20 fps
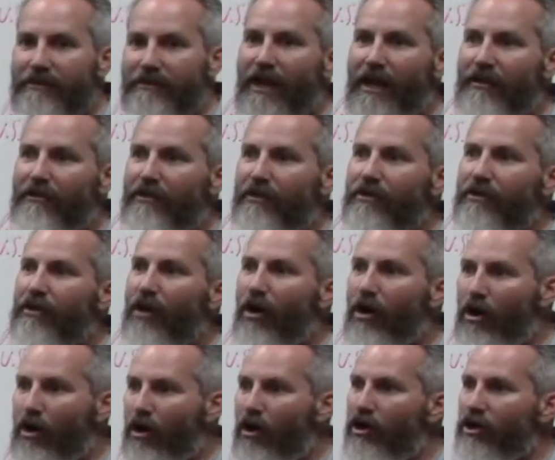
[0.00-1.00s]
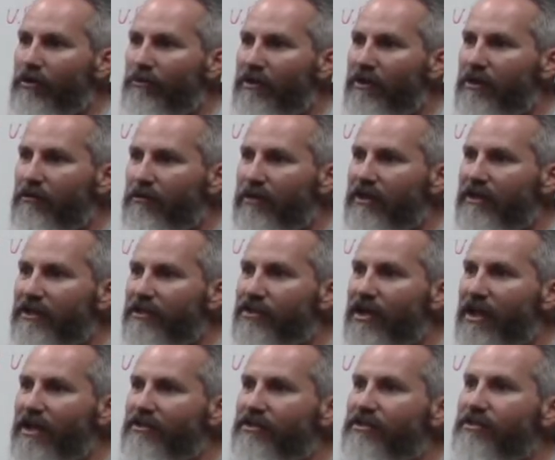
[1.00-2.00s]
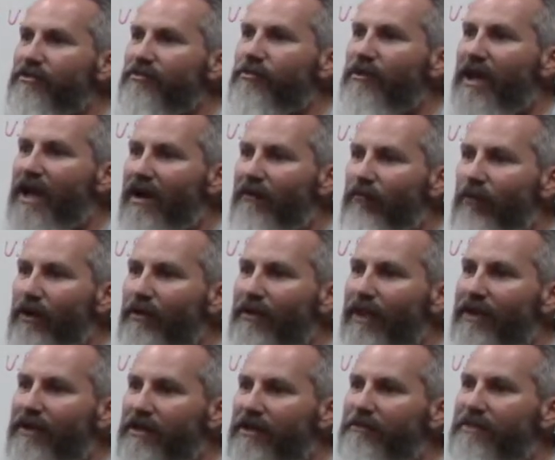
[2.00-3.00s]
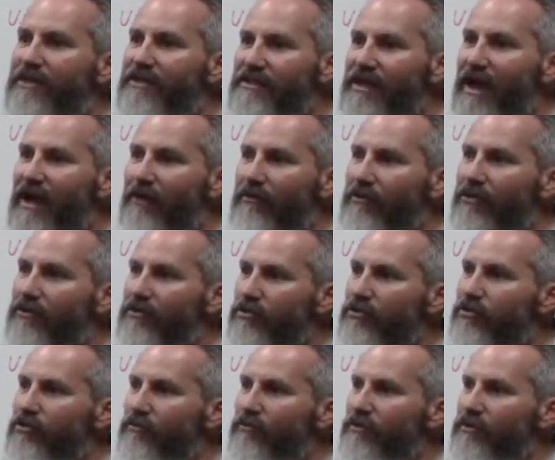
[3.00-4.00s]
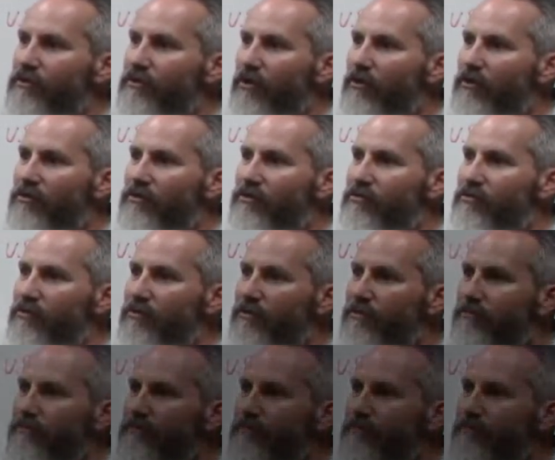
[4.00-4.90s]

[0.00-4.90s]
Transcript: And the argument completely changes, and we have one that can be sound because it's universally known to be true.